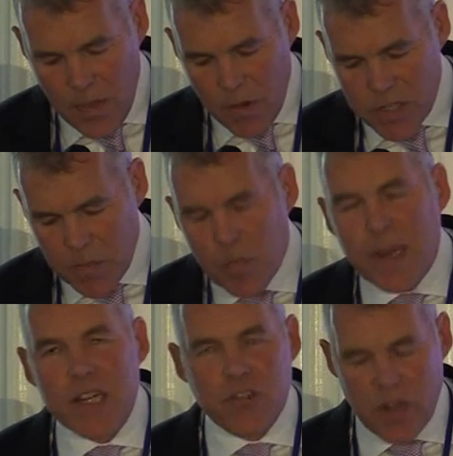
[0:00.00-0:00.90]
There is
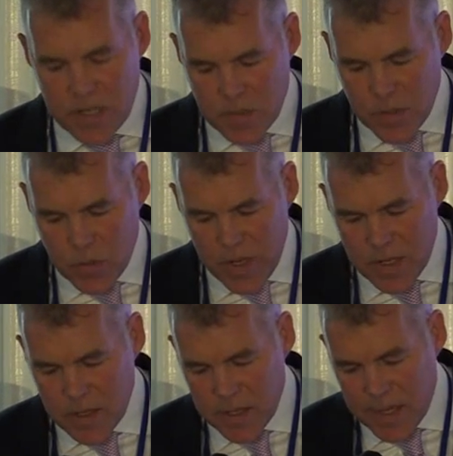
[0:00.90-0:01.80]
complete trust
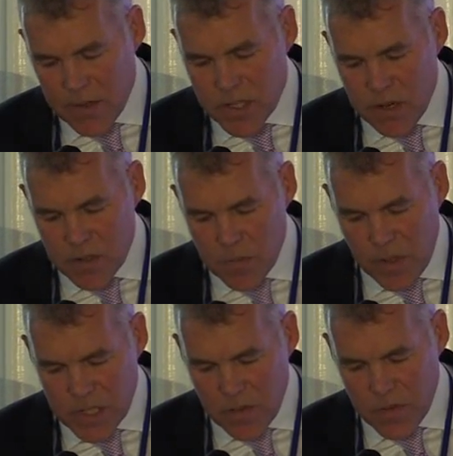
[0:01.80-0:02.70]
between counterterrorism
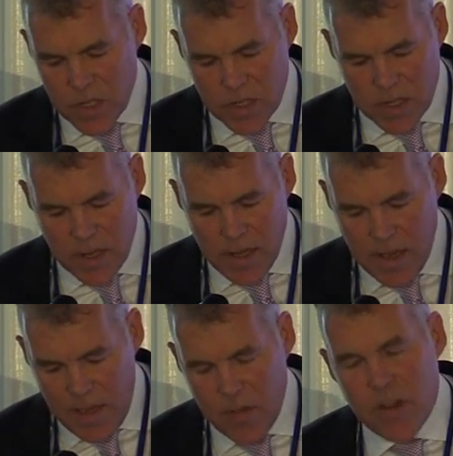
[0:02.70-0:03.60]
police officers
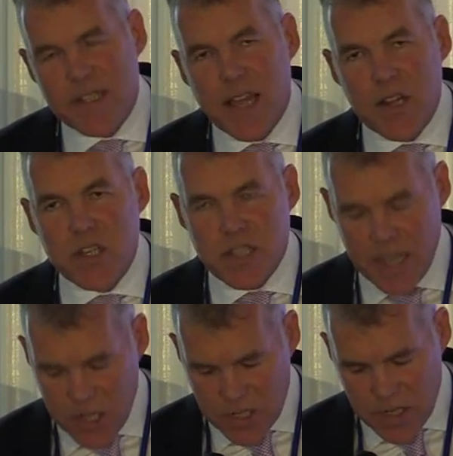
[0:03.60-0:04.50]
and their intelligence
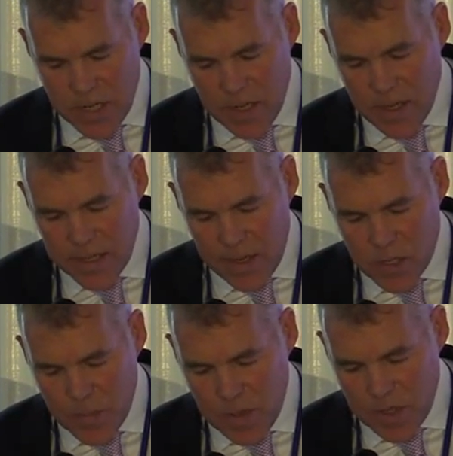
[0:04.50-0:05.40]
agency
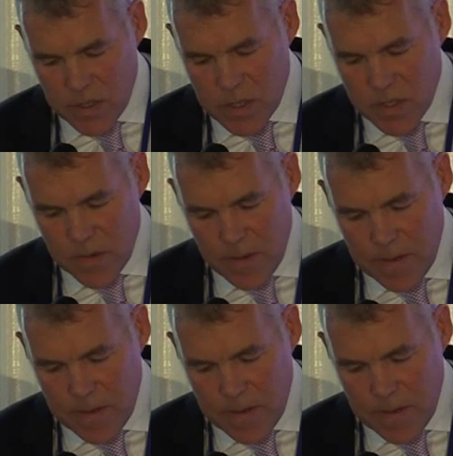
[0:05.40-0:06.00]
counterparts.